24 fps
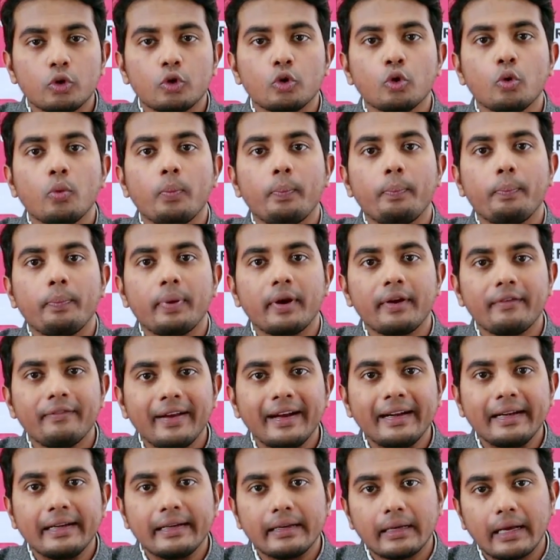to
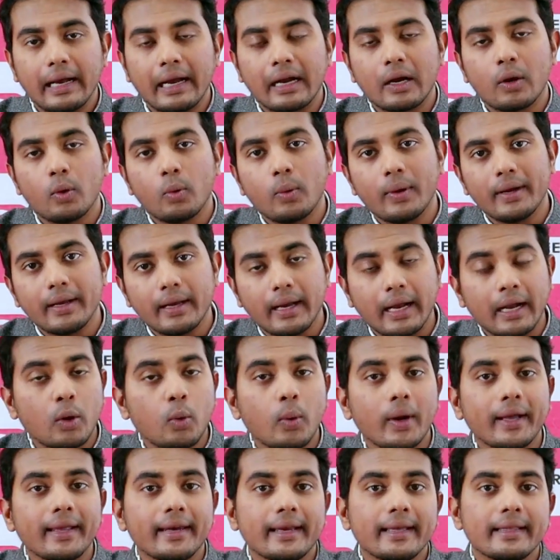prevent
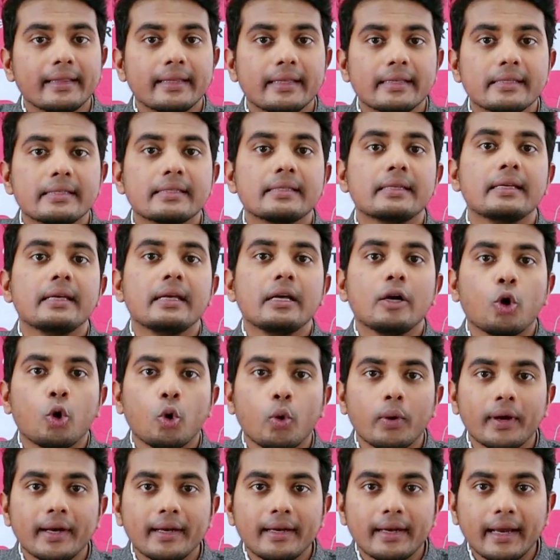acquiring this
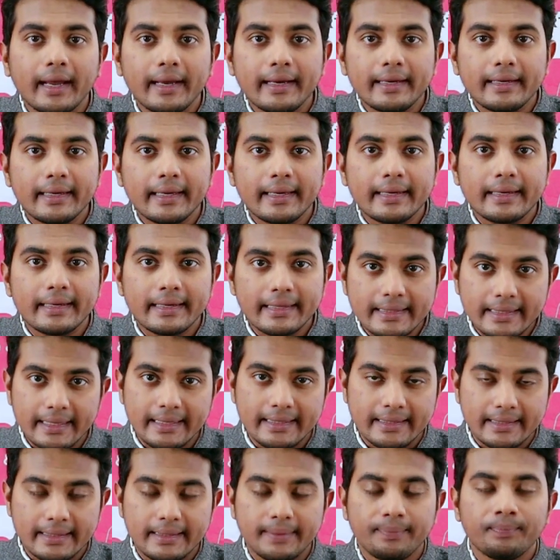COVID 19
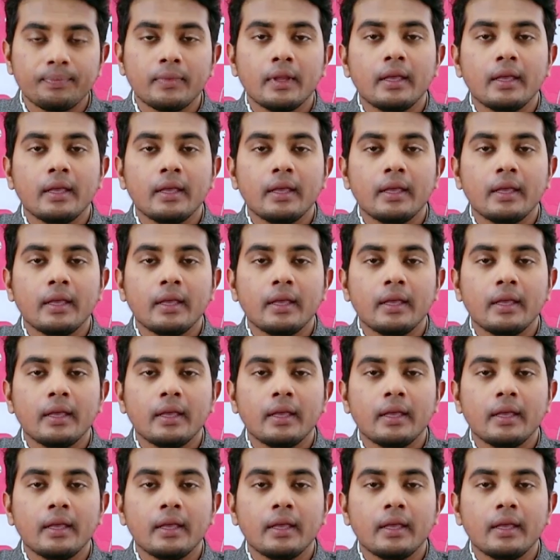disease?